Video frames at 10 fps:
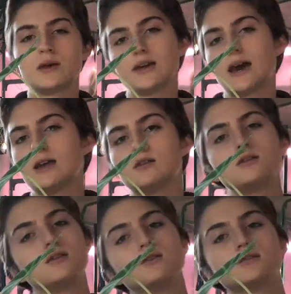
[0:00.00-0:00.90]
kettle
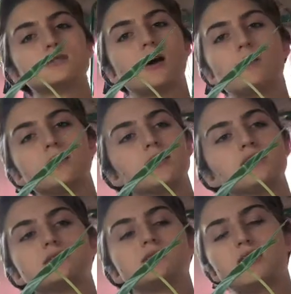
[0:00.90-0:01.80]
and I'll stop at
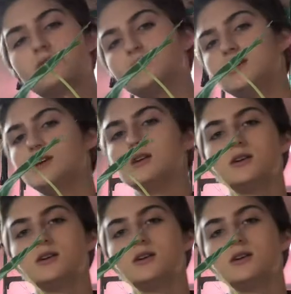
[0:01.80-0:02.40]
70